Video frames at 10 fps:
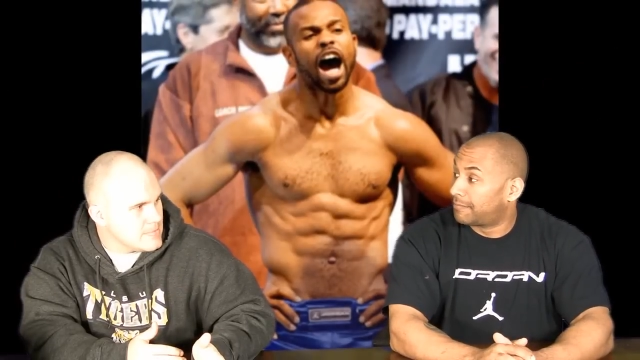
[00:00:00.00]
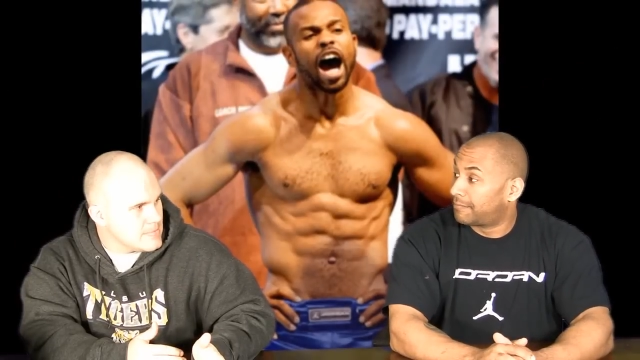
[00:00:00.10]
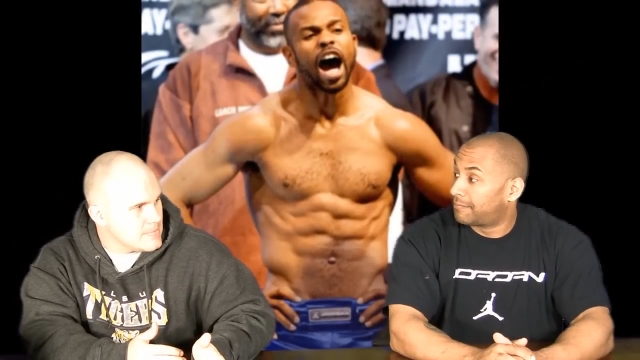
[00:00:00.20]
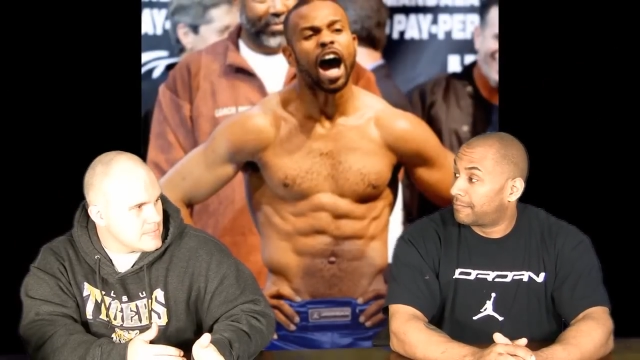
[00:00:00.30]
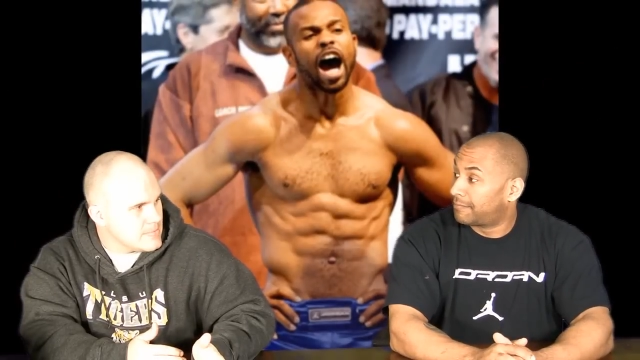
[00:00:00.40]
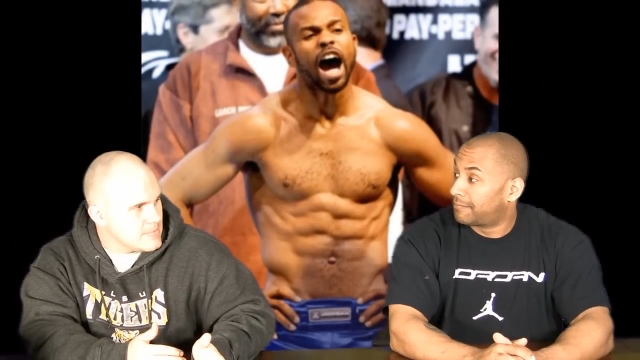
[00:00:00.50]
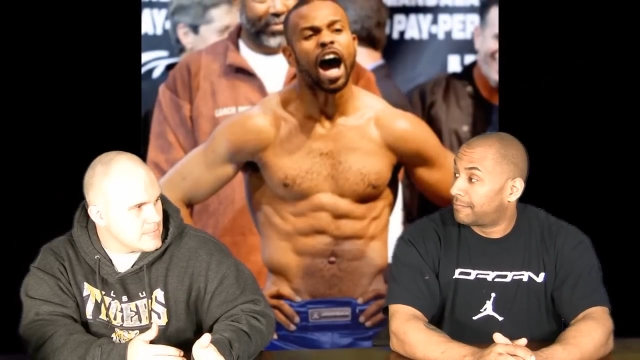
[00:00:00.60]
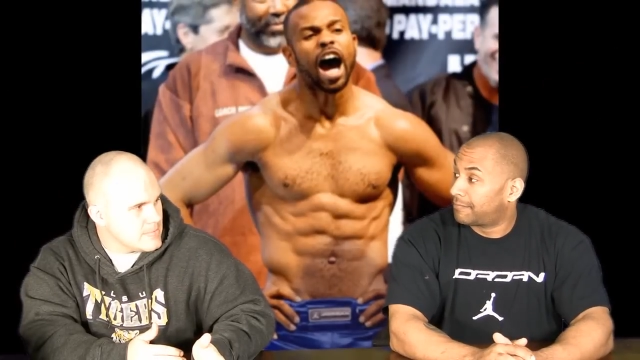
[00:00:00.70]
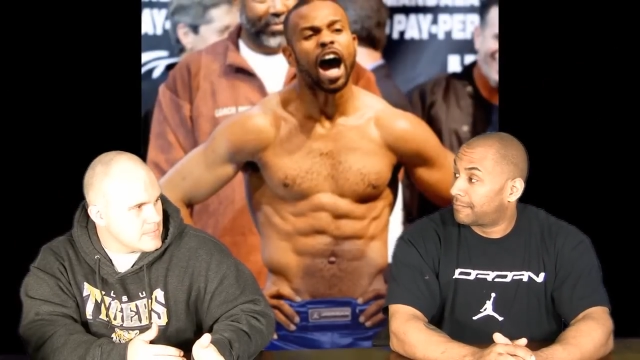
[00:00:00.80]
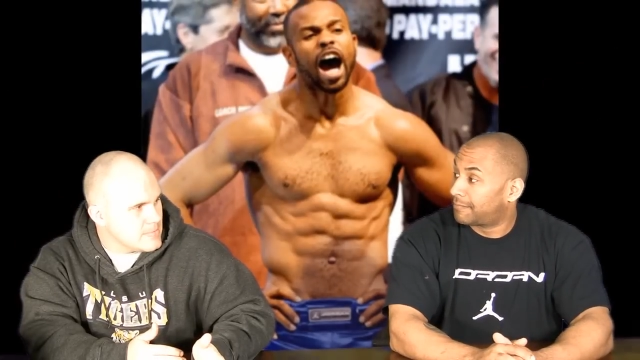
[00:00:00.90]

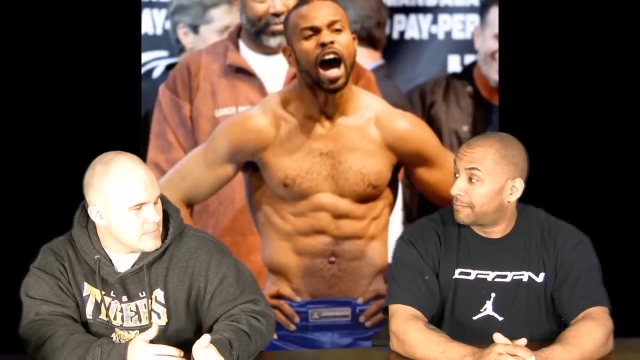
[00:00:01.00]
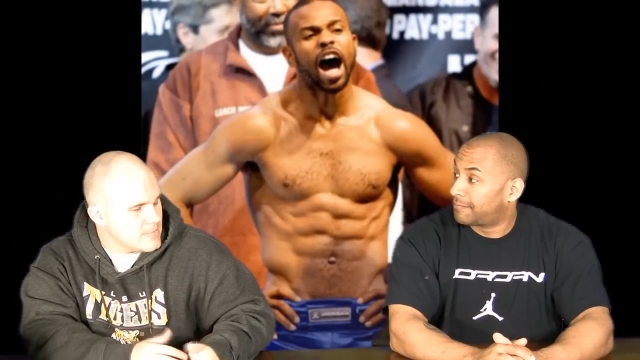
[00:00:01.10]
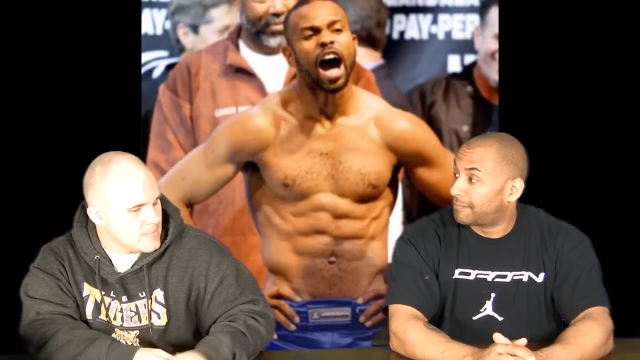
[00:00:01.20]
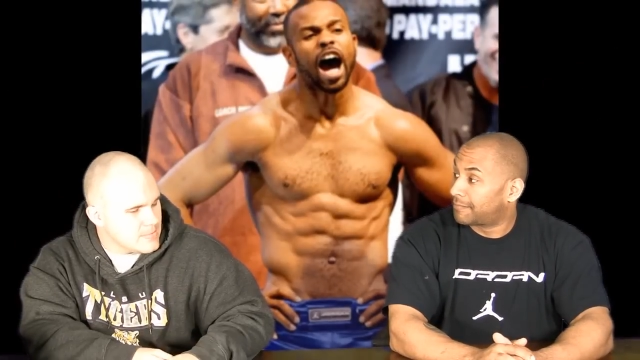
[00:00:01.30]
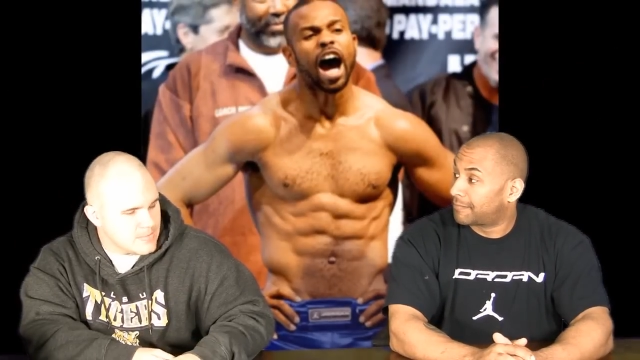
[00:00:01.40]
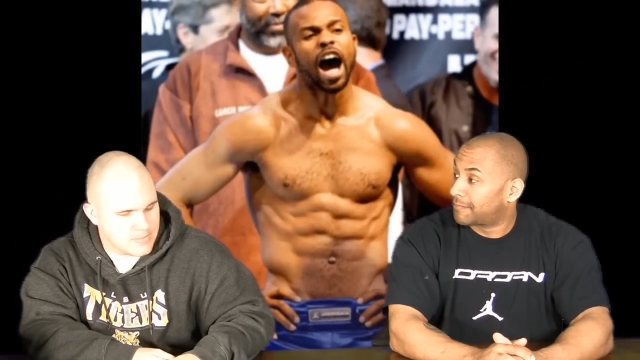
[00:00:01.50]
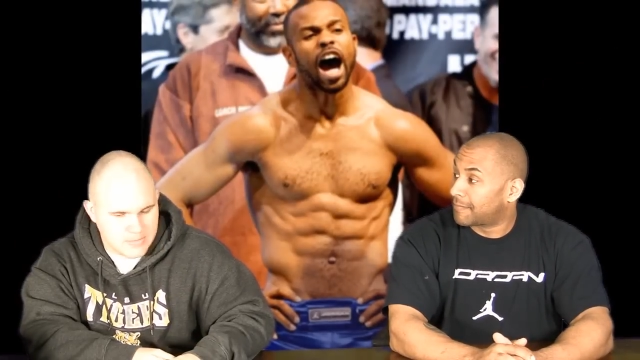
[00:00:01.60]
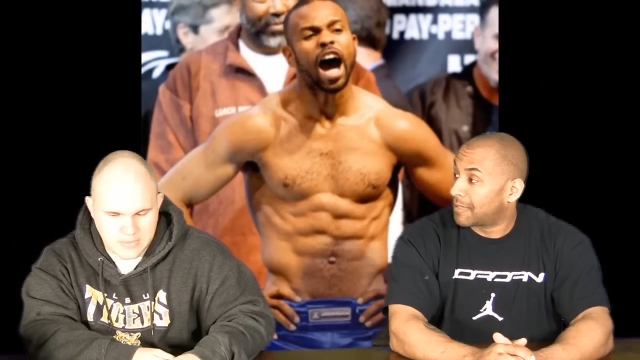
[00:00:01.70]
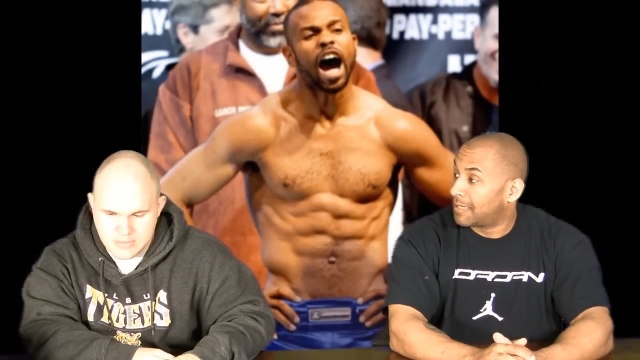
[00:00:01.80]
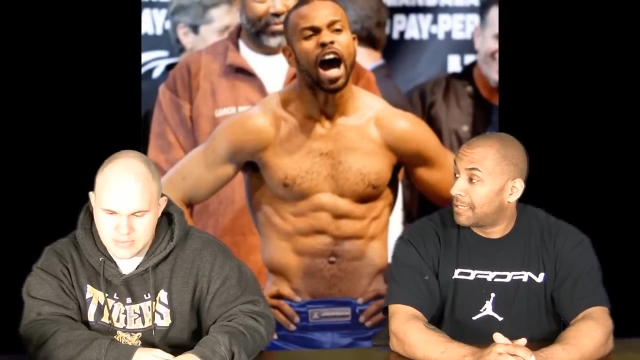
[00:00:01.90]

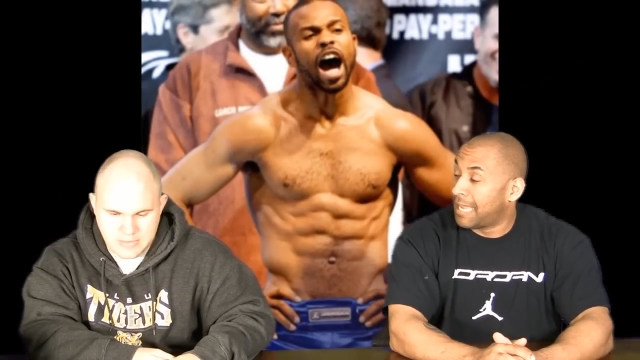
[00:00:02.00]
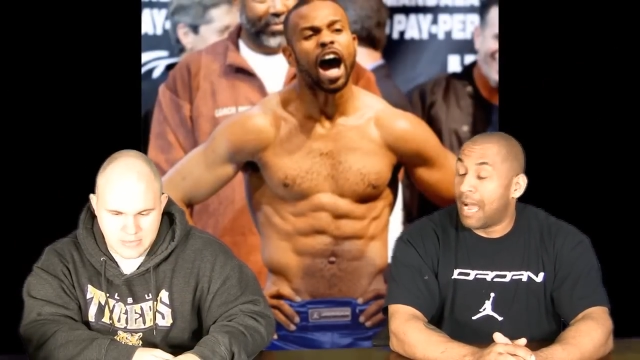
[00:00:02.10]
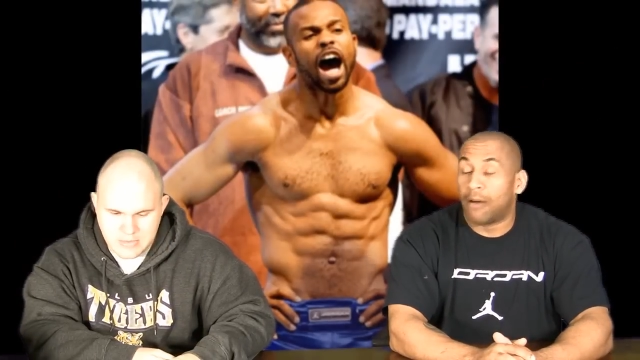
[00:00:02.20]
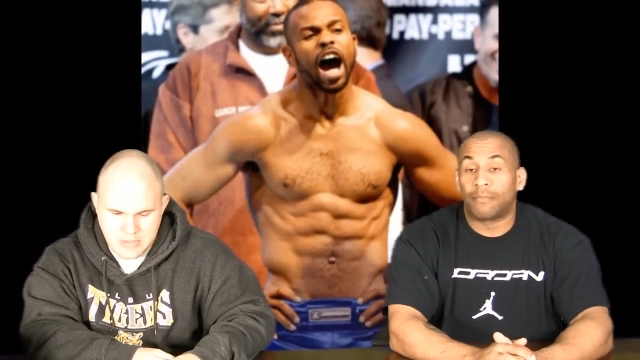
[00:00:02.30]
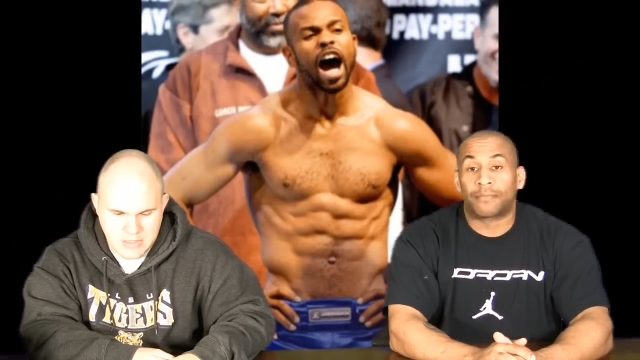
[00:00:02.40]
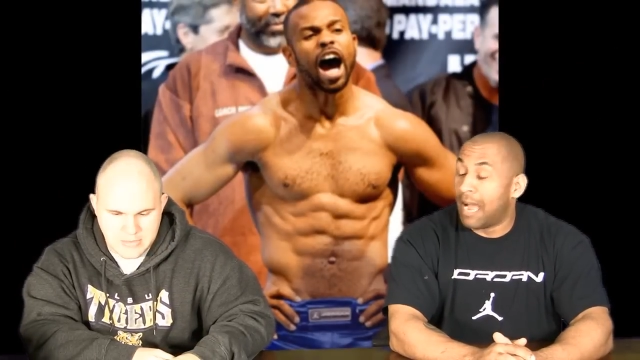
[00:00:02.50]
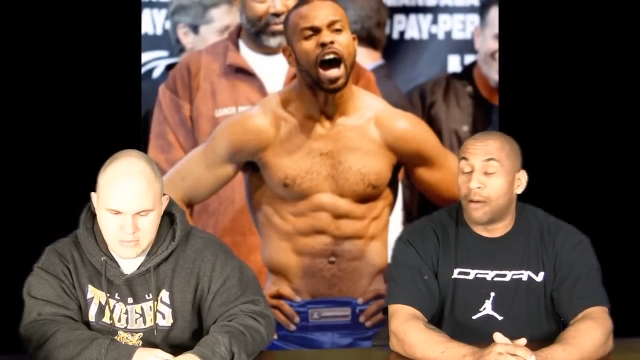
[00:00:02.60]
Nobody speaks.